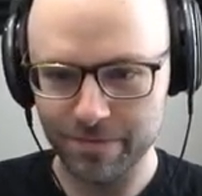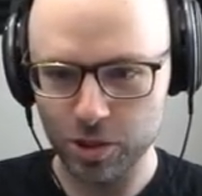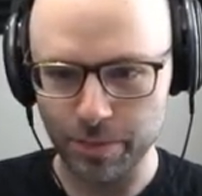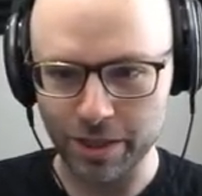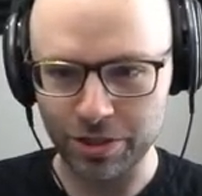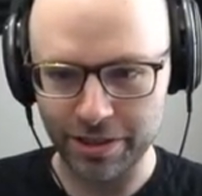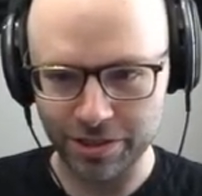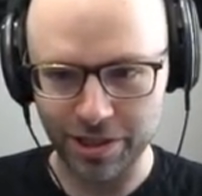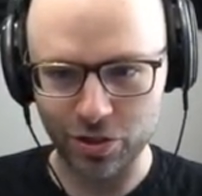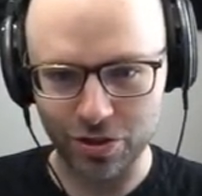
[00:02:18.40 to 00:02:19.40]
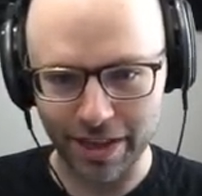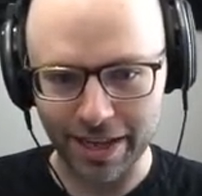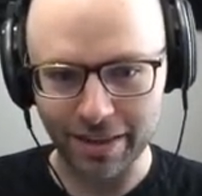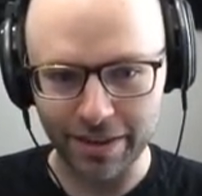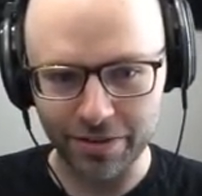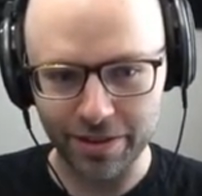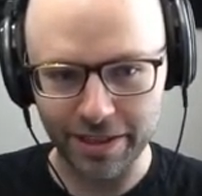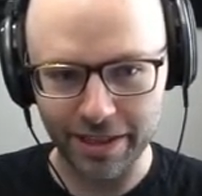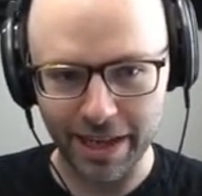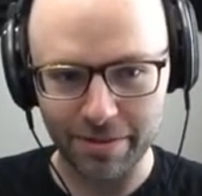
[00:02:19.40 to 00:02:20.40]
Especially because I took like
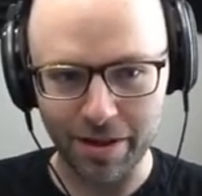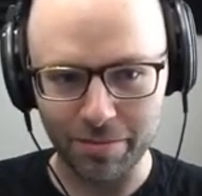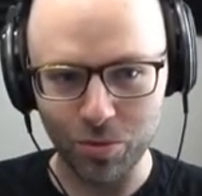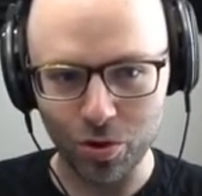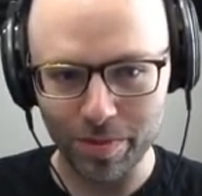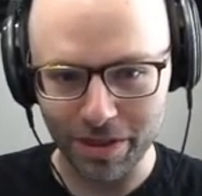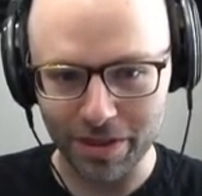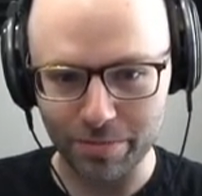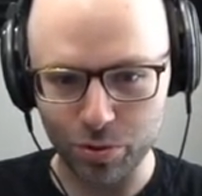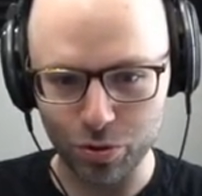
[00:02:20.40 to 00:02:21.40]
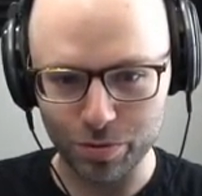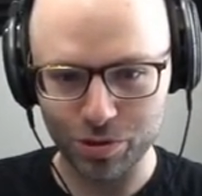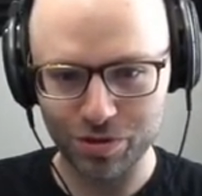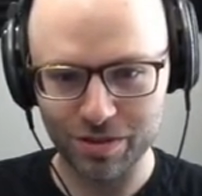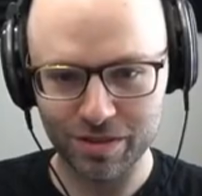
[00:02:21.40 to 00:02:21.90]
literally like a more billion poops.